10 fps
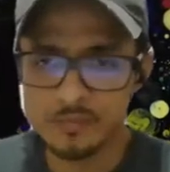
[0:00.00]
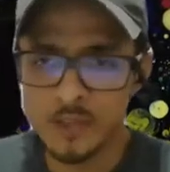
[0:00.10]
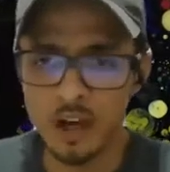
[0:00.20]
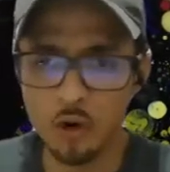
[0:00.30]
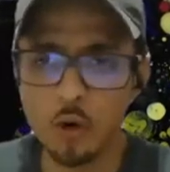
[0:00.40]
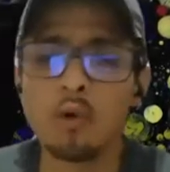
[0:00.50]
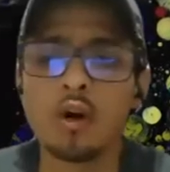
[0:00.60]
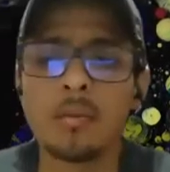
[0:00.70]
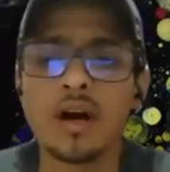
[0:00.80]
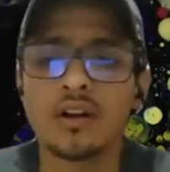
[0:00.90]
I'll know more
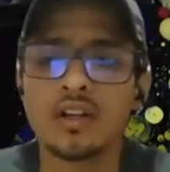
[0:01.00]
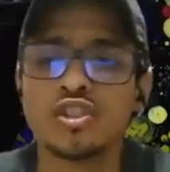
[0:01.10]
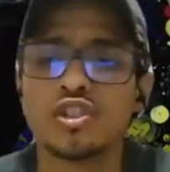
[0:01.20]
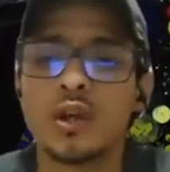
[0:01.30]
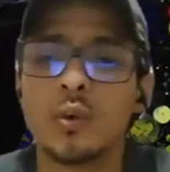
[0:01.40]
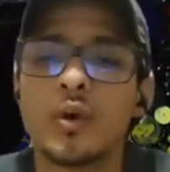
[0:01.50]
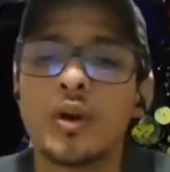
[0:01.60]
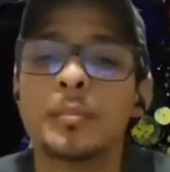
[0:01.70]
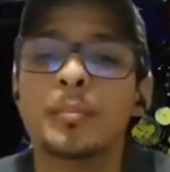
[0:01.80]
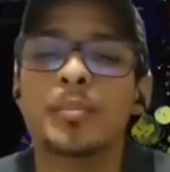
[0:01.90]
about it in
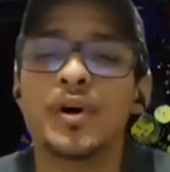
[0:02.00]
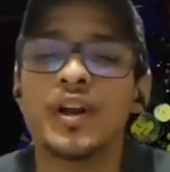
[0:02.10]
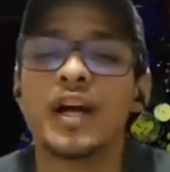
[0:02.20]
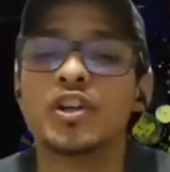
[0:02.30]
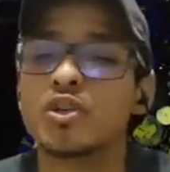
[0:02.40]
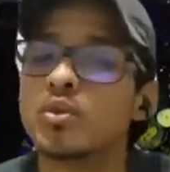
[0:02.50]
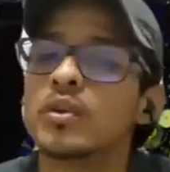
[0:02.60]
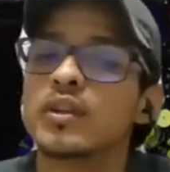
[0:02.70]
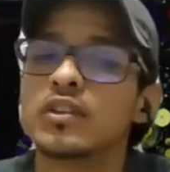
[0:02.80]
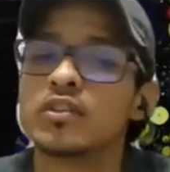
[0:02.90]
January, but I do want
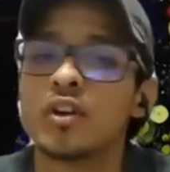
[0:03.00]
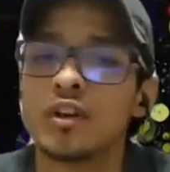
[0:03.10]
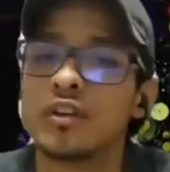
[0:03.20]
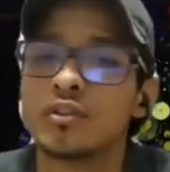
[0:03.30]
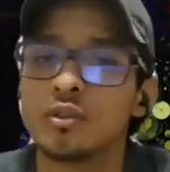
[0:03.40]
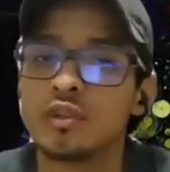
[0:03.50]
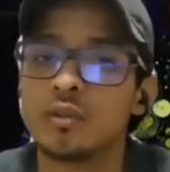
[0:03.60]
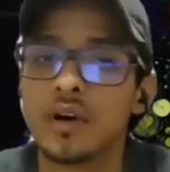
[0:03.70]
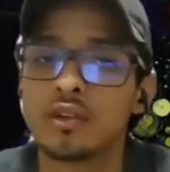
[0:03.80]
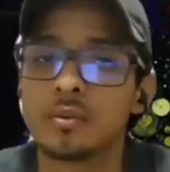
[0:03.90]
to get started as soon as
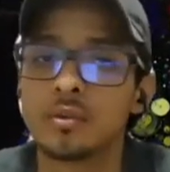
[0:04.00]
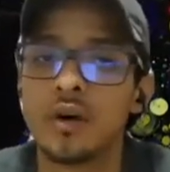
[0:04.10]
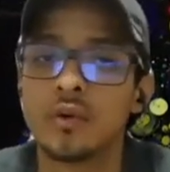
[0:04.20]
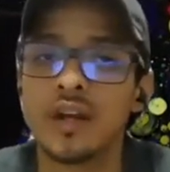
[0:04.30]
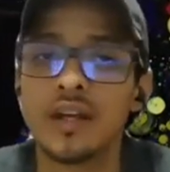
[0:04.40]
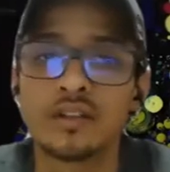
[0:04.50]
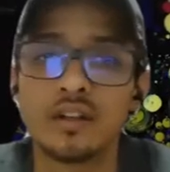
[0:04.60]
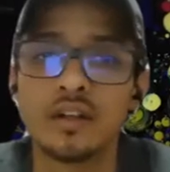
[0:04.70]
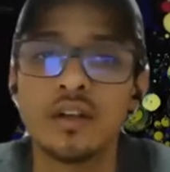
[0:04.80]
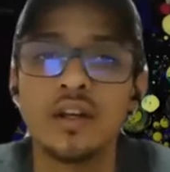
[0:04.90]
possible. I would like
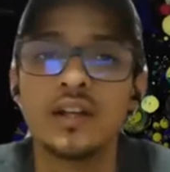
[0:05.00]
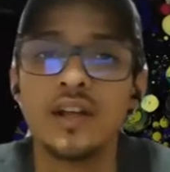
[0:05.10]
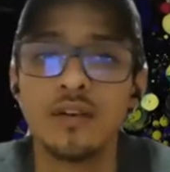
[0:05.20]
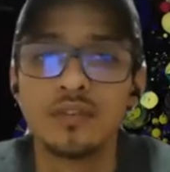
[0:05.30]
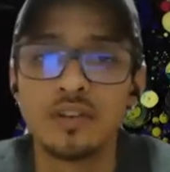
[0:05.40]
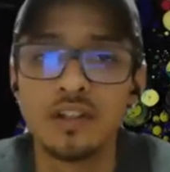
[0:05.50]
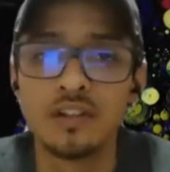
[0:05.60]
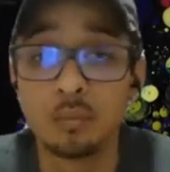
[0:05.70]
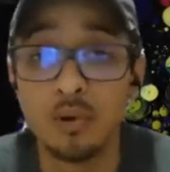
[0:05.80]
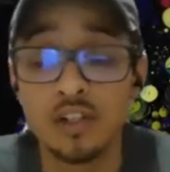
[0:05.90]
to definitely get
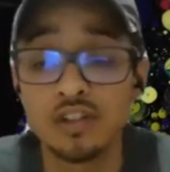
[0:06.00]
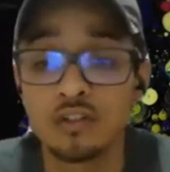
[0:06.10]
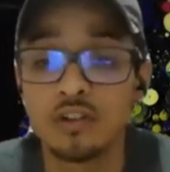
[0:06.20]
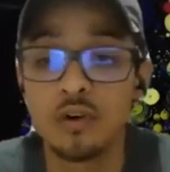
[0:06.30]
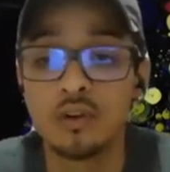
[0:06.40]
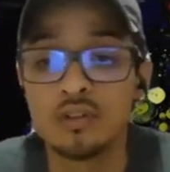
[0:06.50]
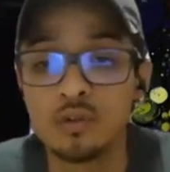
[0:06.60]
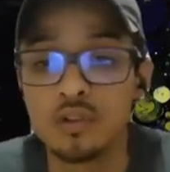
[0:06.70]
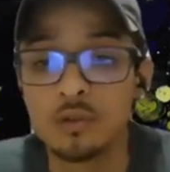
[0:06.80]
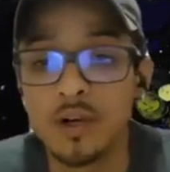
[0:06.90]
some projects going as
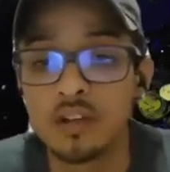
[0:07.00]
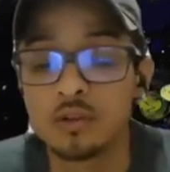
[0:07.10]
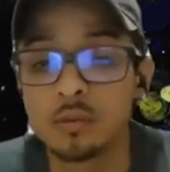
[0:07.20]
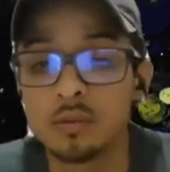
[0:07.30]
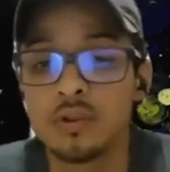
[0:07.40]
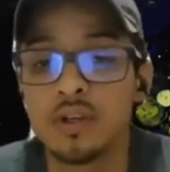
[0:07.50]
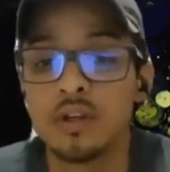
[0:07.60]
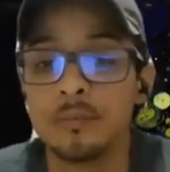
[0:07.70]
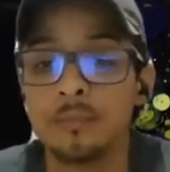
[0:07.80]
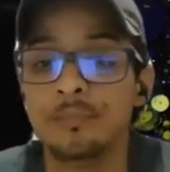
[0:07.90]
soon as possible.
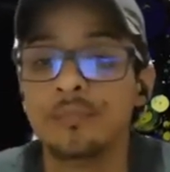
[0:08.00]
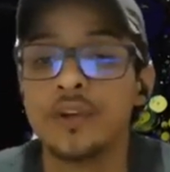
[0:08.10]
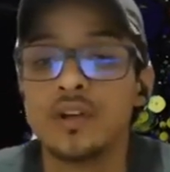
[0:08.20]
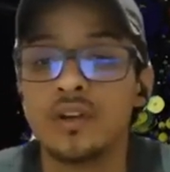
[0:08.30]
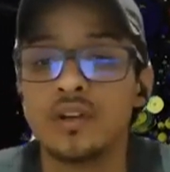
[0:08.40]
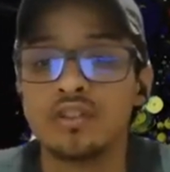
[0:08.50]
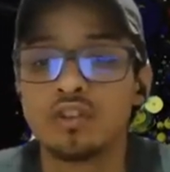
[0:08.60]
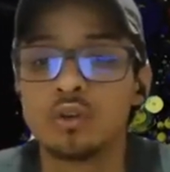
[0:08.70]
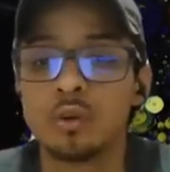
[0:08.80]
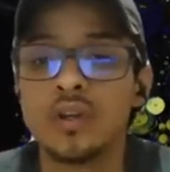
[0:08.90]
Just
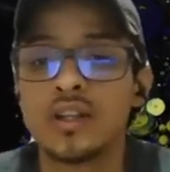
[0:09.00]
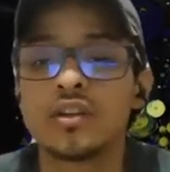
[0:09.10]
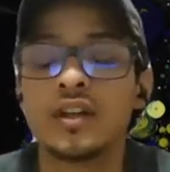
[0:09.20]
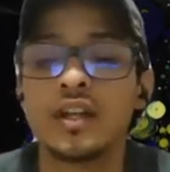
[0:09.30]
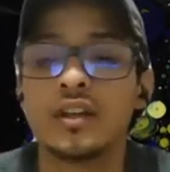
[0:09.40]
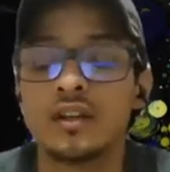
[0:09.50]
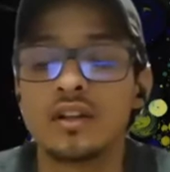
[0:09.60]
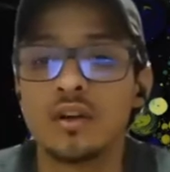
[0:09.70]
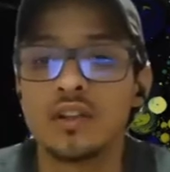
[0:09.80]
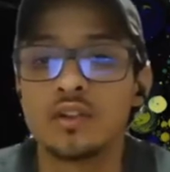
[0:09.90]
so we hit
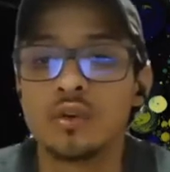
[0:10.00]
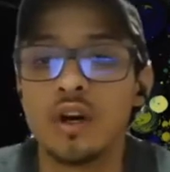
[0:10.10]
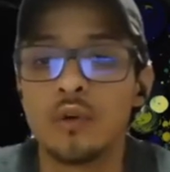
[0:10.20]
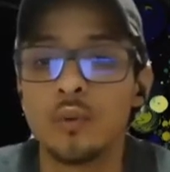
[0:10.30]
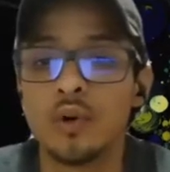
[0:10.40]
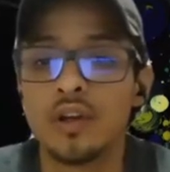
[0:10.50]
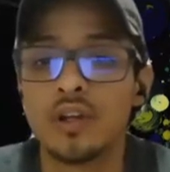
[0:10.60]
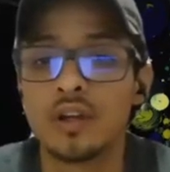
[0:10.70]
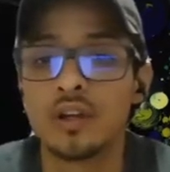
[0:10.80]
the ground running.